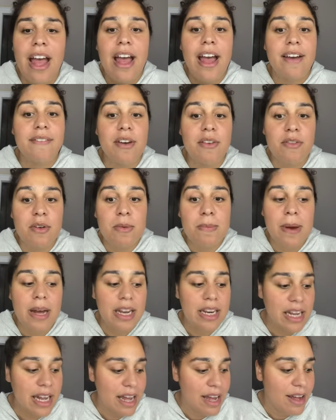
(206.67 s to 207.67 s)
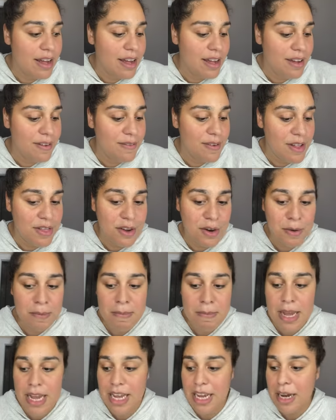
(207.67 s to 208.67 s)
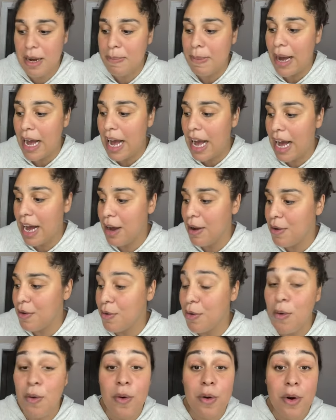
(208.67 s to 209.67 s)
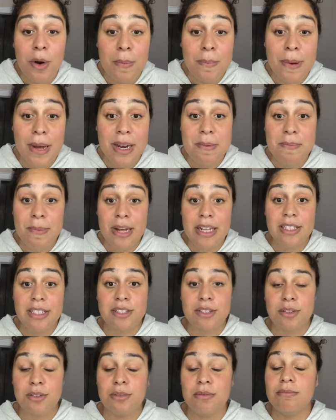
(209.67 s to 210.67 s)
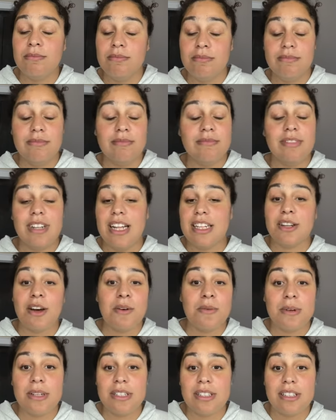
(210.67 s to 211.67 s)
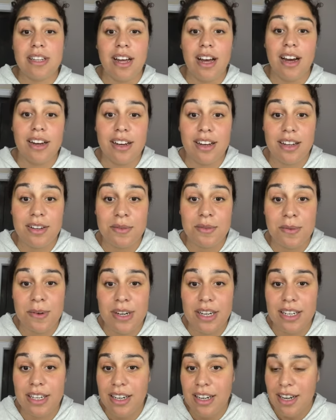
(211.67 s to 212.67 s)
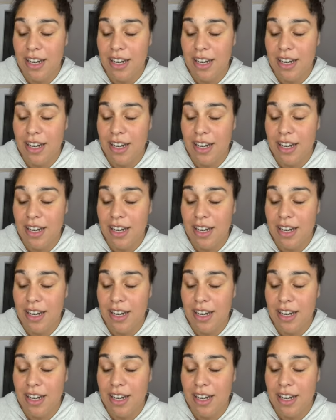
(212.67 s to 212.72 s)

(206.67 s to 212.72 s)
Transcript: have everybody have their makeup out, or pen and pencil. That's always a good one.